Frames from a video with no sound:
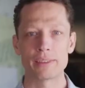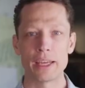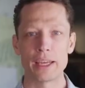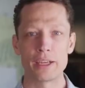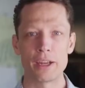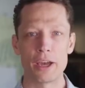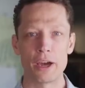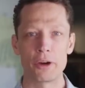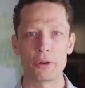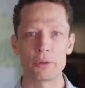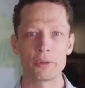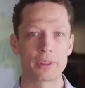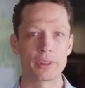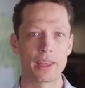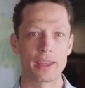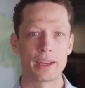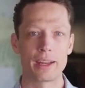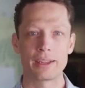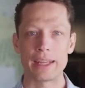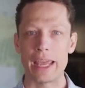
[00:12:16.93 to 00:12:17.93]
because I
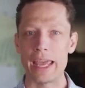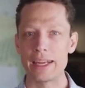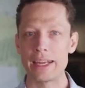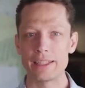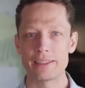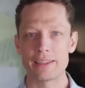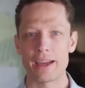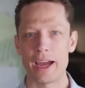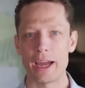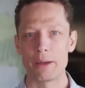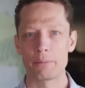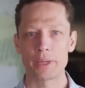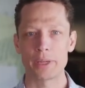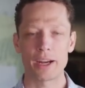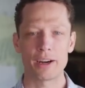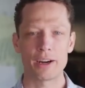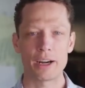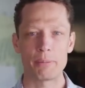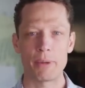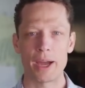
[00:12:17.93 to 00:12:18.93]
know that at any
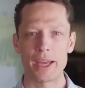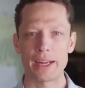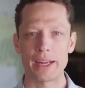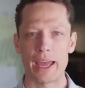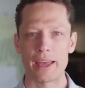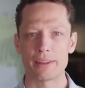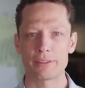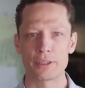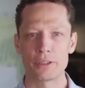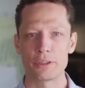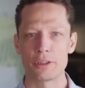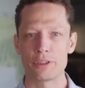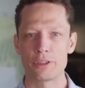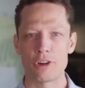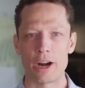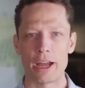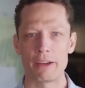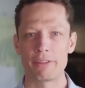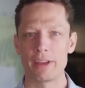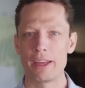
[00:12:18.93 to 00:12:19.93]
time Gary might ask you
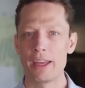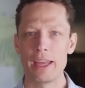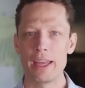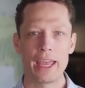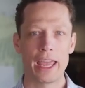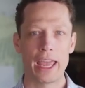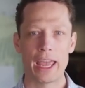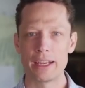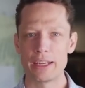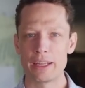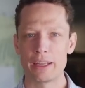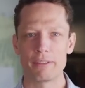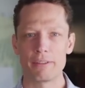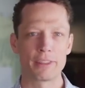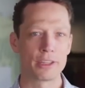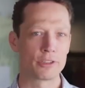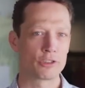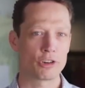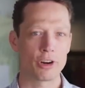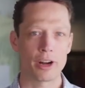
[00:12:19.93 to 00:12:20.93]
to drive any
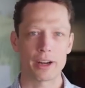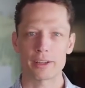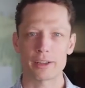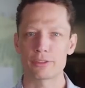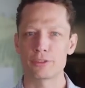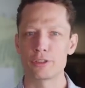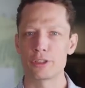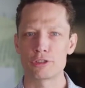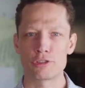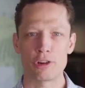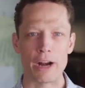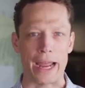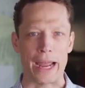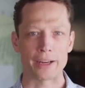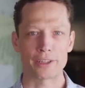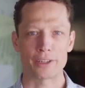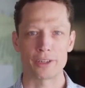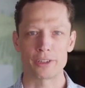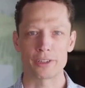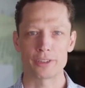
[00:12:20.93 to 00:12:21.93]
of the trucks or
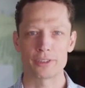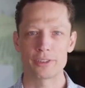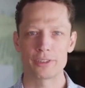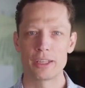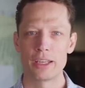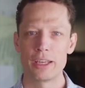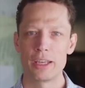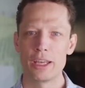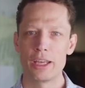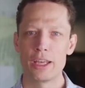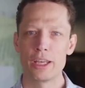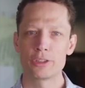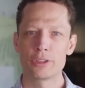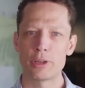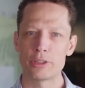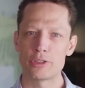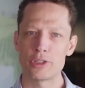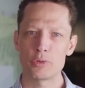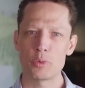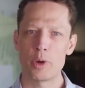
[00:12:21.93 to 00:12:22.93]
tractors.
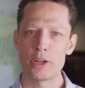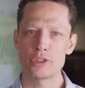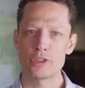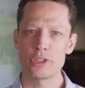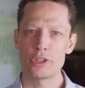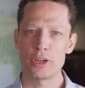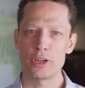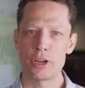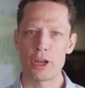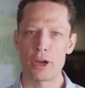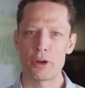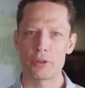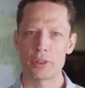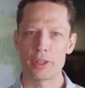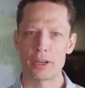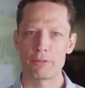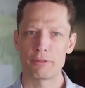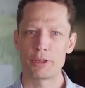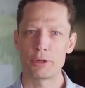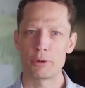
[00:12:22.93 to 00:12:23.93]
So I just want you to
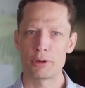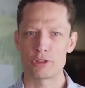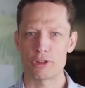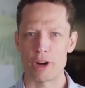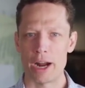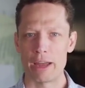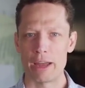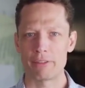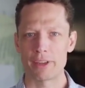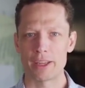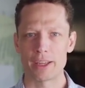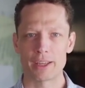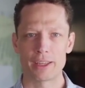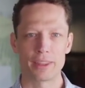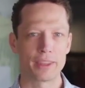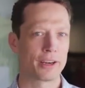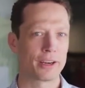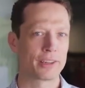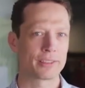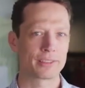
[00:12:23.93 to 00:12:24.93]
know that if you are
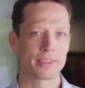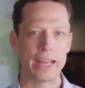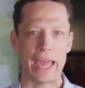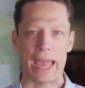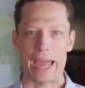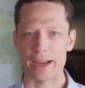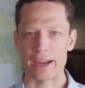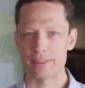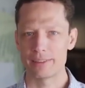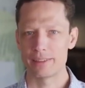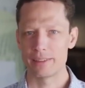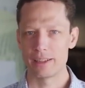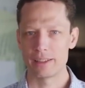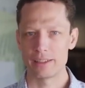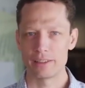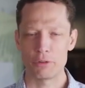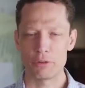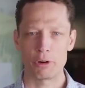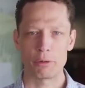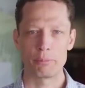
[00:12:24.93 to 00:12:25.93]
driving and there is an
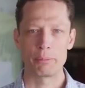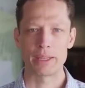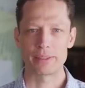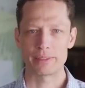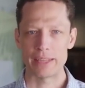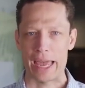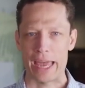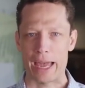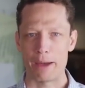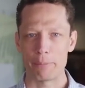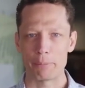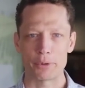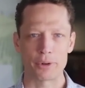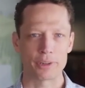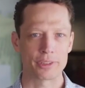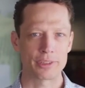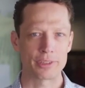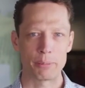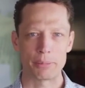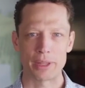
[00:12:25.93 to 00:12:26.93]
accident or mishap
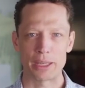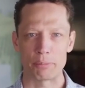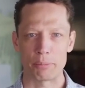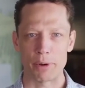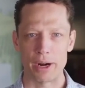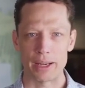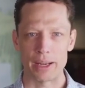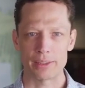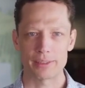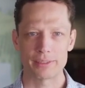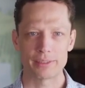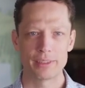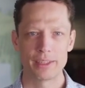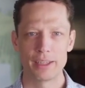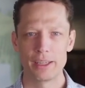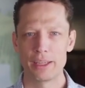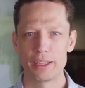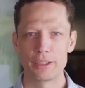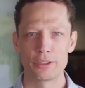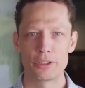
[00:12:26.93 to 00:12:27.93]
or something breaks,
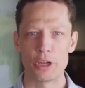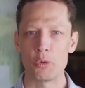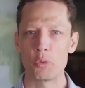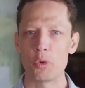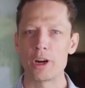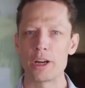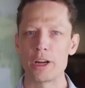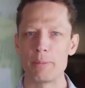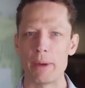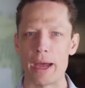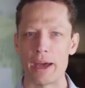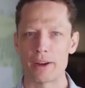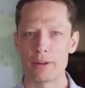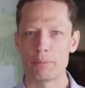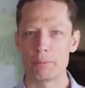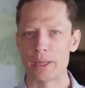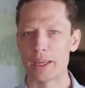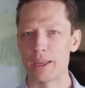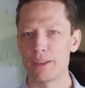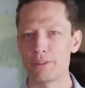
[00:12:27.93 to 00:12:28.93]
don't worry
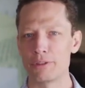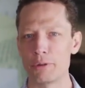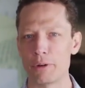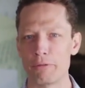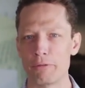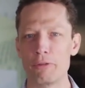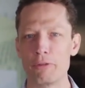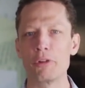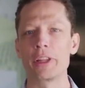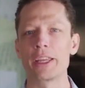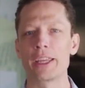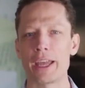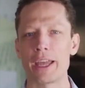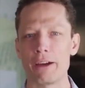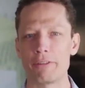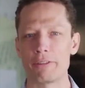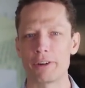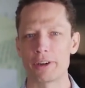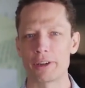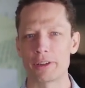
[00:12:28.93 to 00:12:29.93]
about it because you are fully
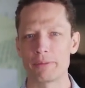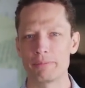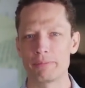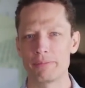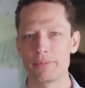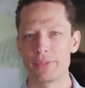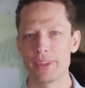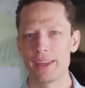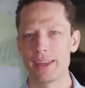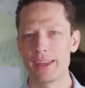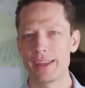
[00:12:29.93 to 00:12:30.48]
covered."